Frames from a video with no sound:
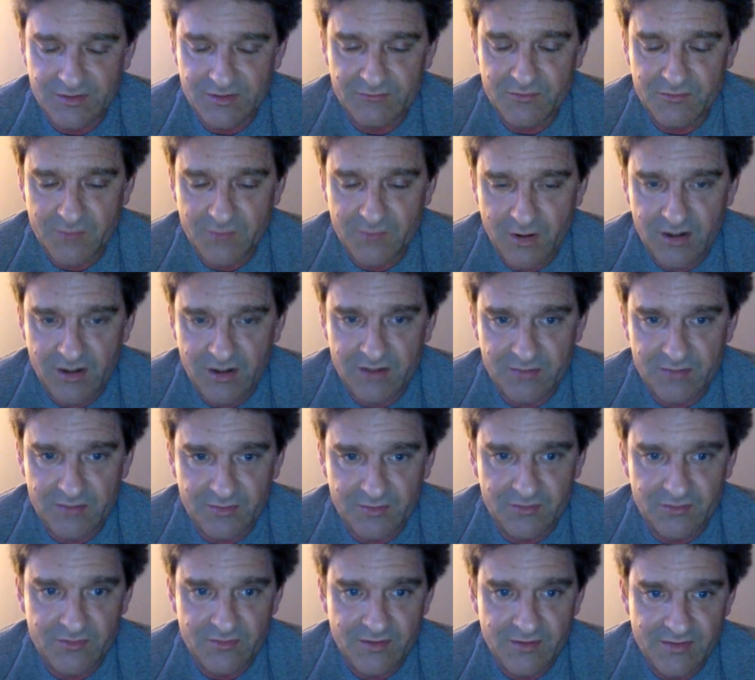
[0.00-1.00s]

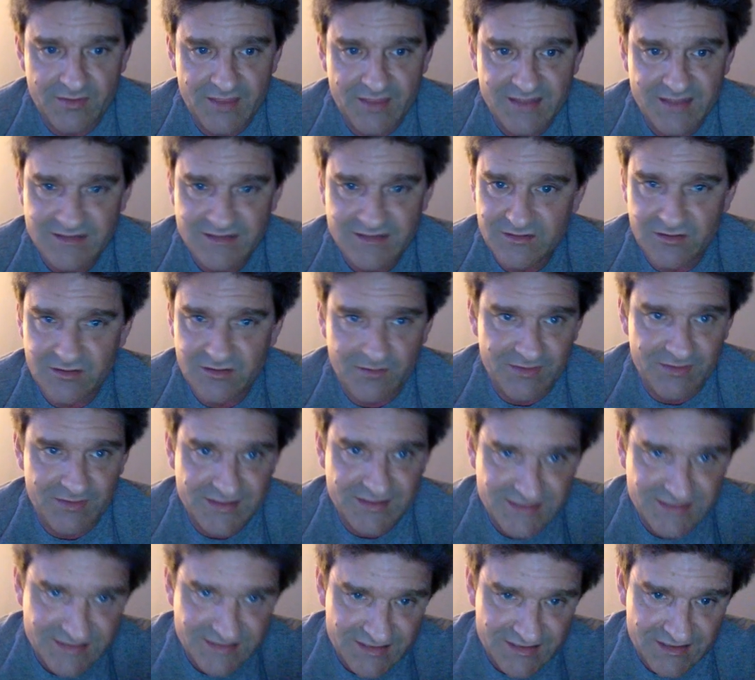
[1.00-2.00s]
remarkable. And that's, I mean,
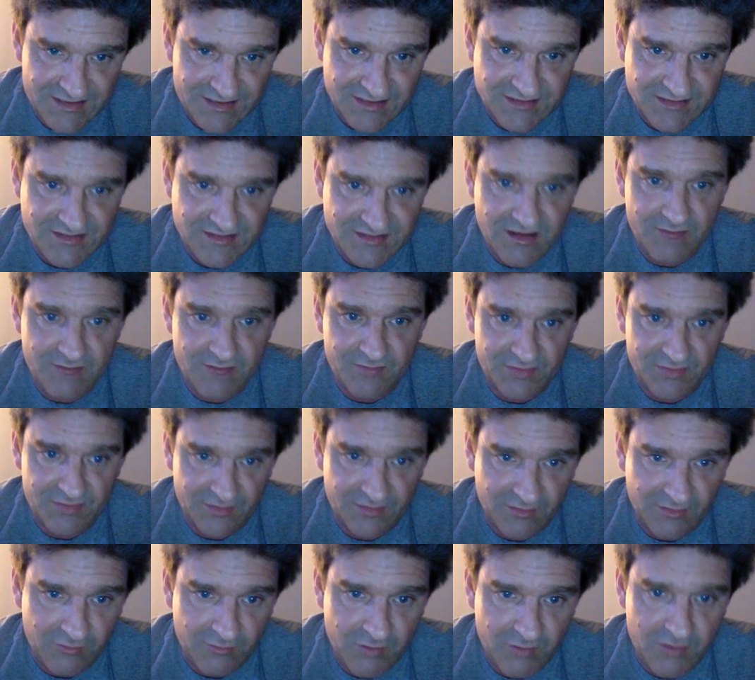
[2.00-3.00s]
this is in the Sun, but they're
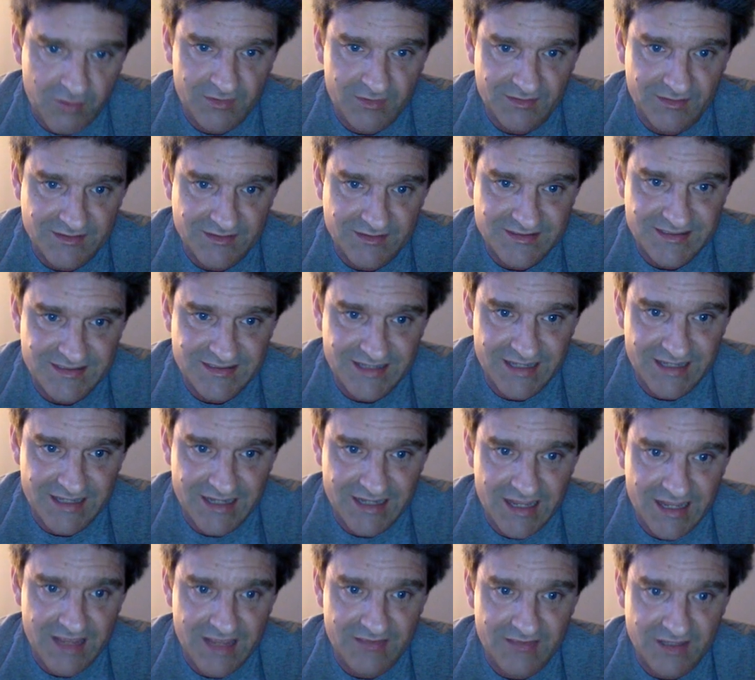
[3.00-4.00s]
quoting the
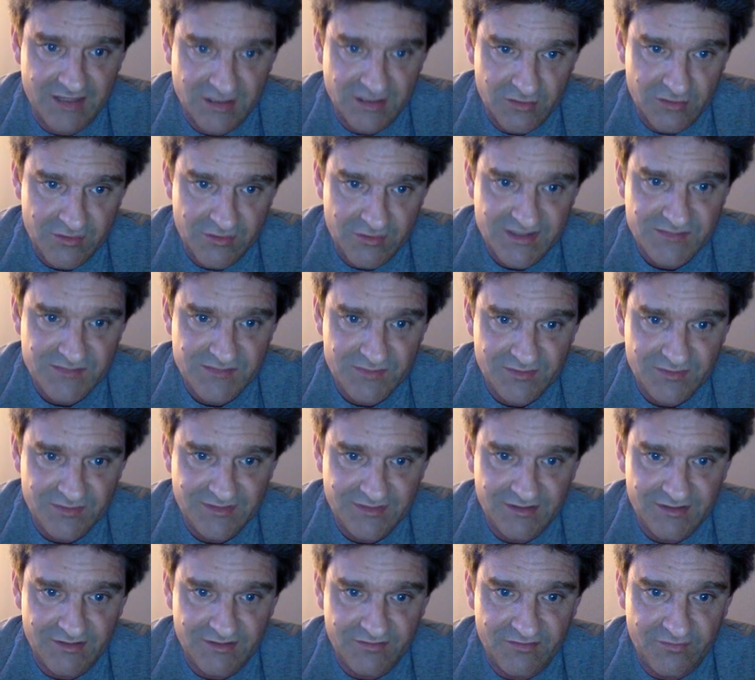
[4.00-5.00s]
CNN that U.S.
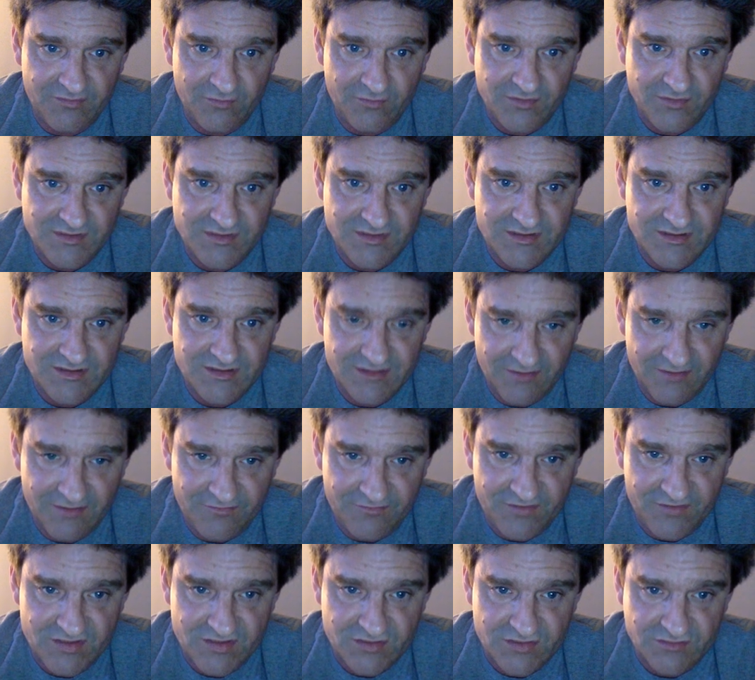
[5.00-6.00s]
military force
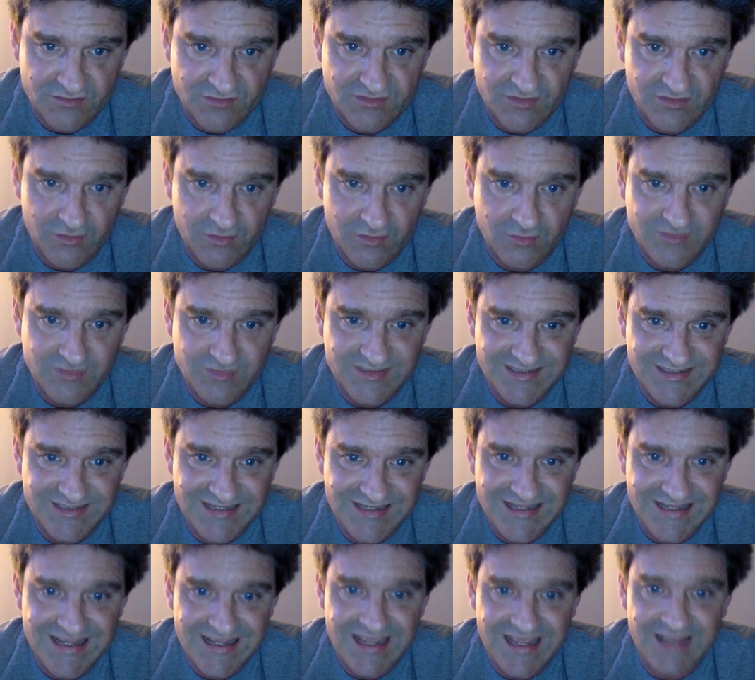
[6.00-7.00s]
officials told
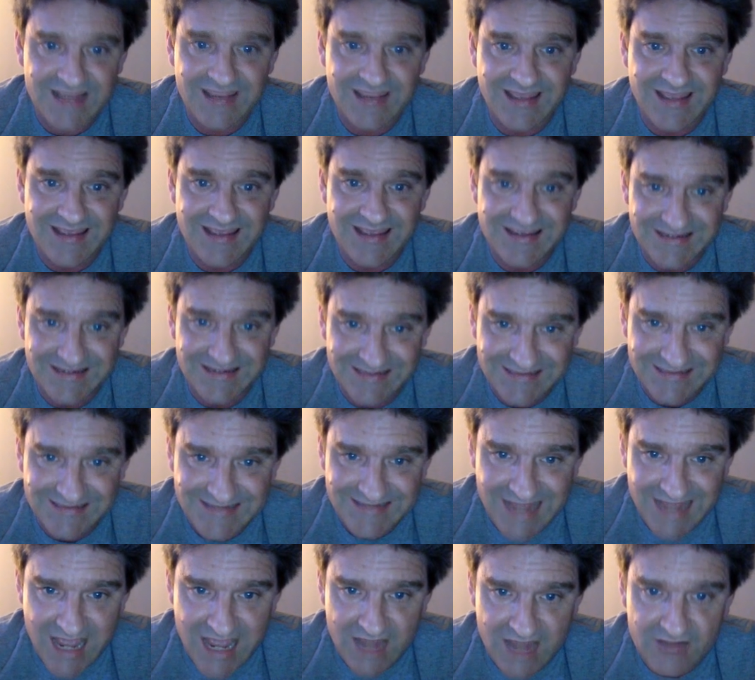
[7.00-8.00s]
CNN that an
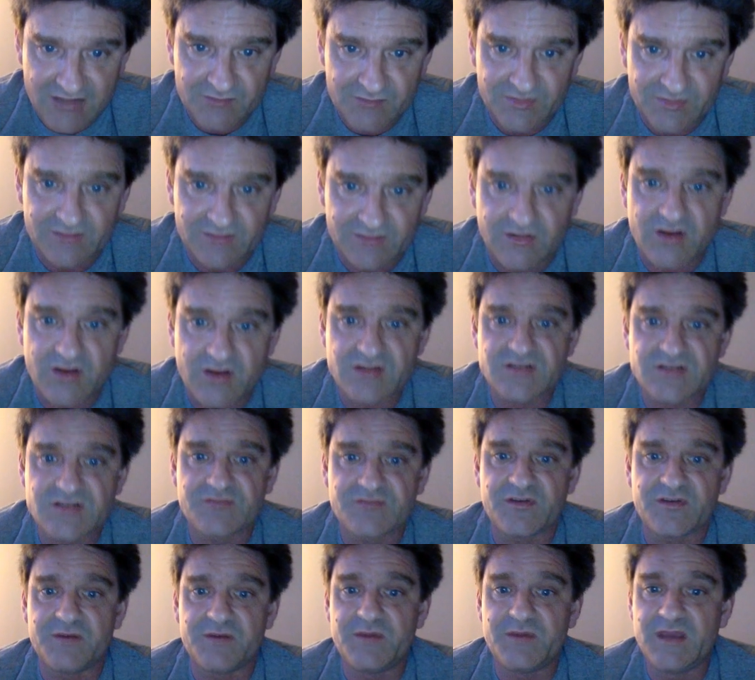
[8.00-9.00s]
attack could be launched
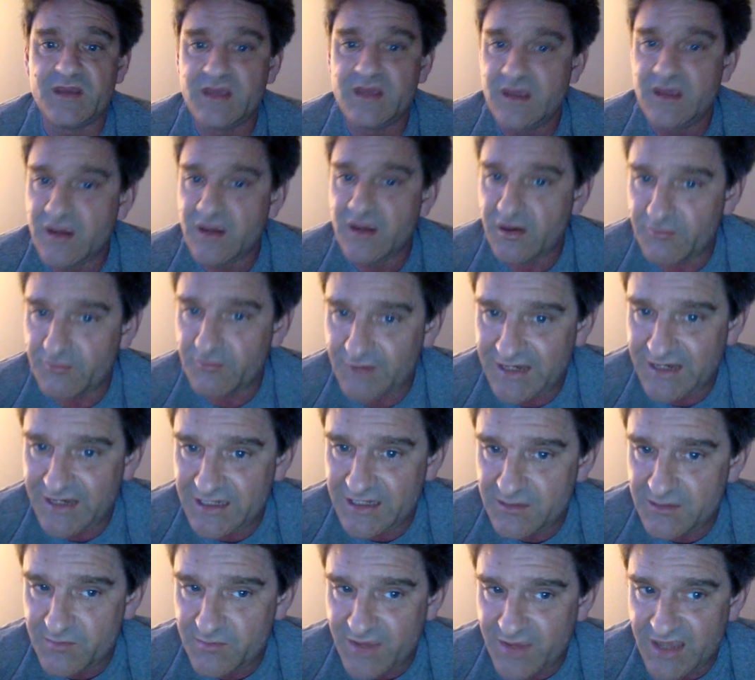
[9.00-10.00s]
from
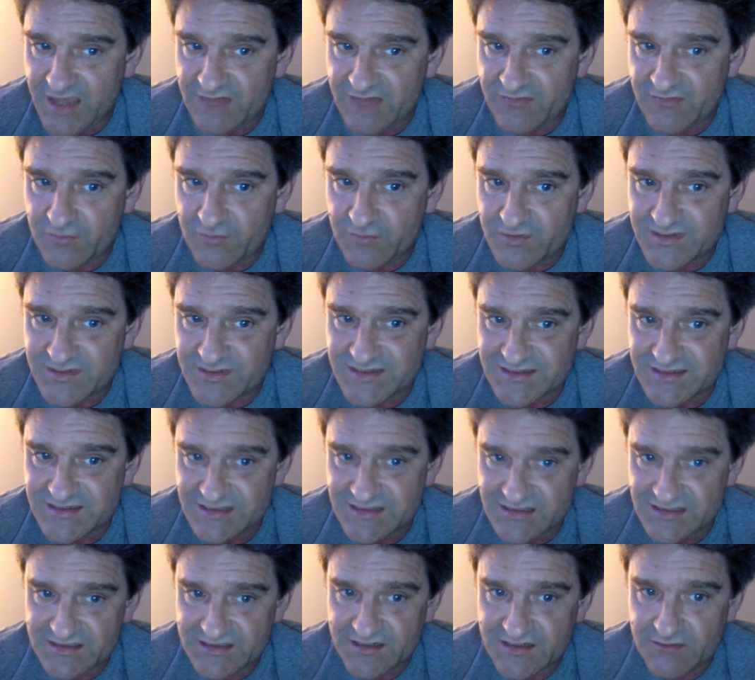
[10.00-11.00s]
Iranian backed forces in
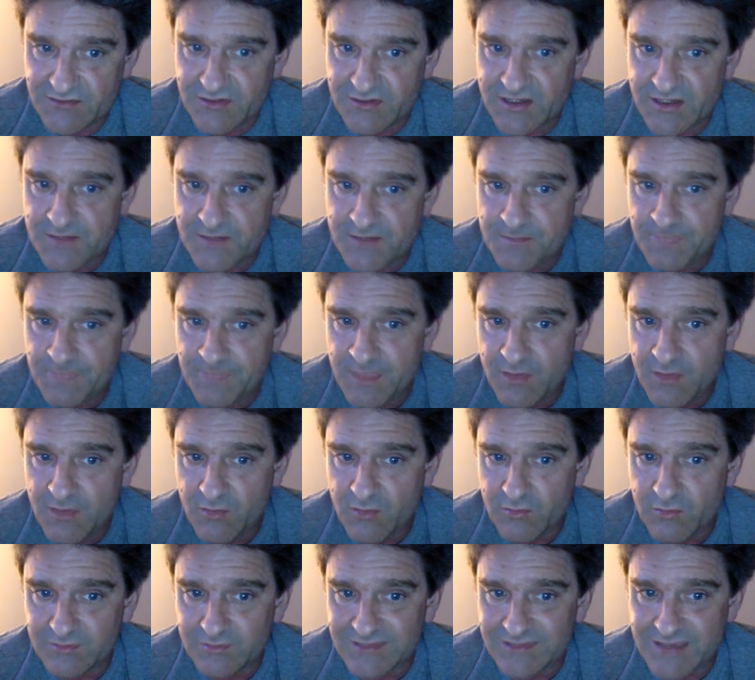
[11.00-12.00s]
Syria
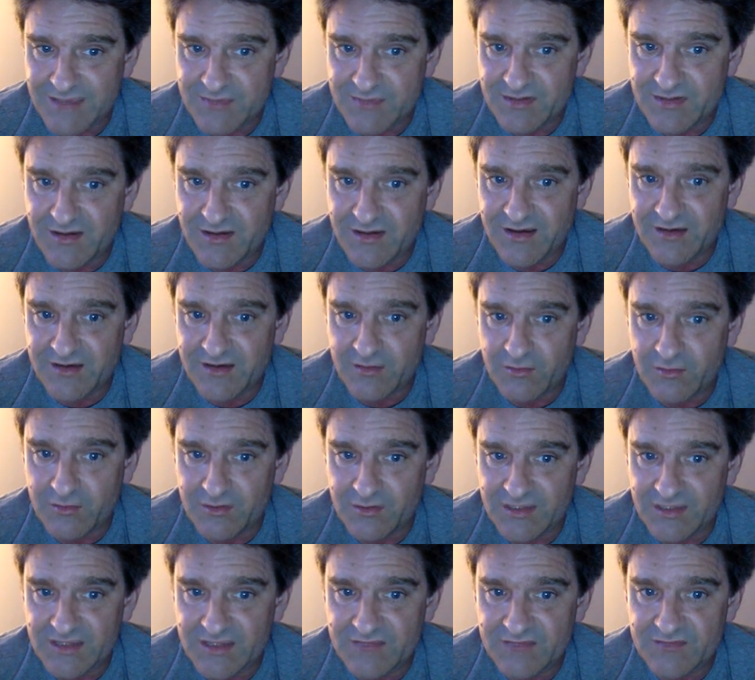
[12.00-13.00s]
or Lebanon or
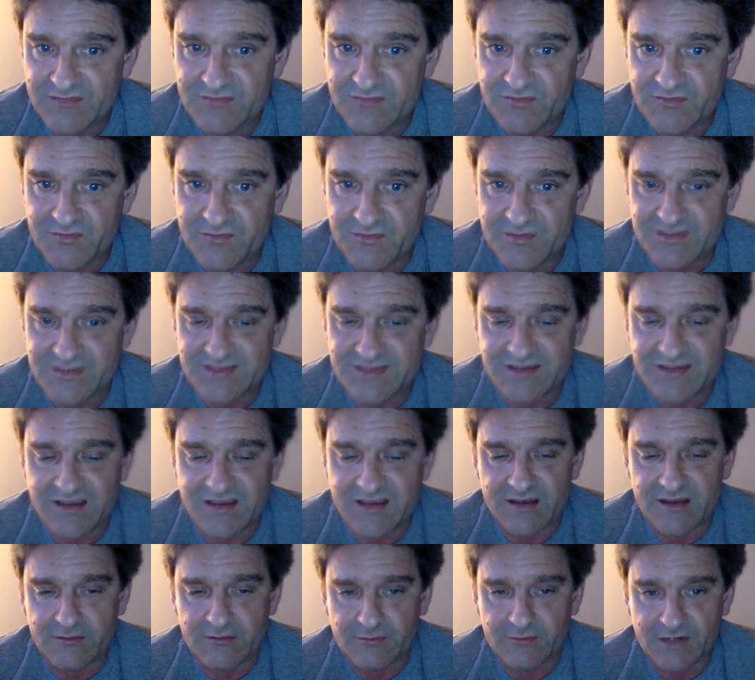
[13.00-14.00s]
even from
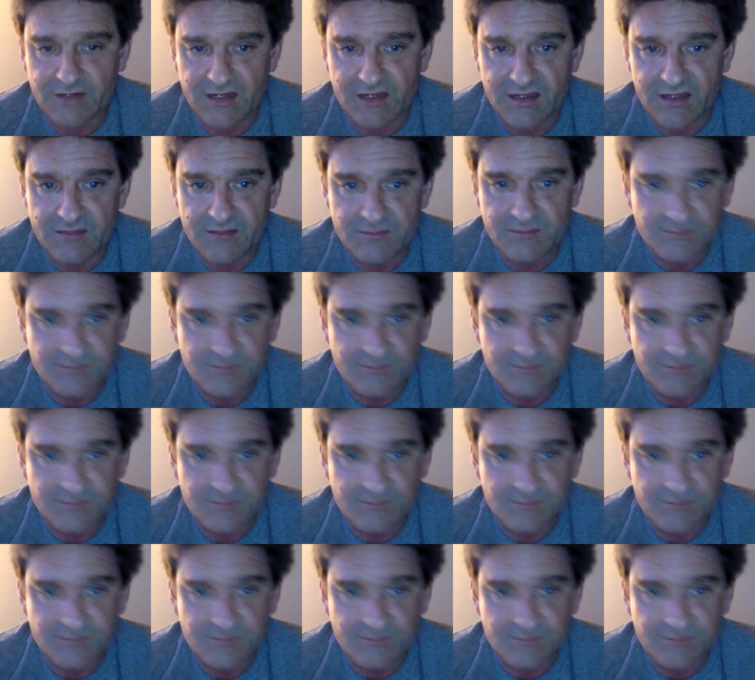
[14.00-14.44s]
inside Iran.